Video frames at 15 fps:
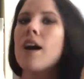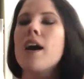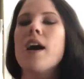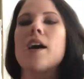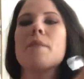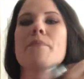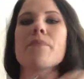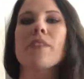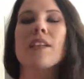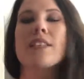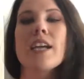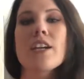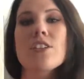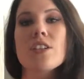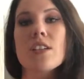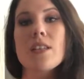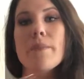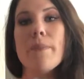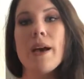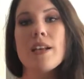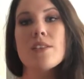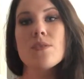um, it's actually the
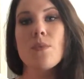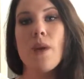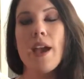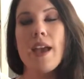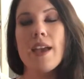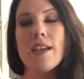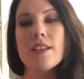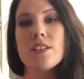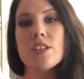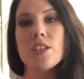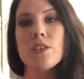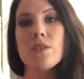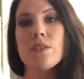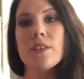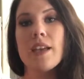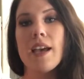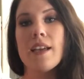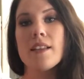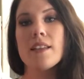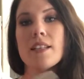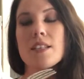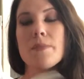best way to get
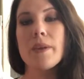the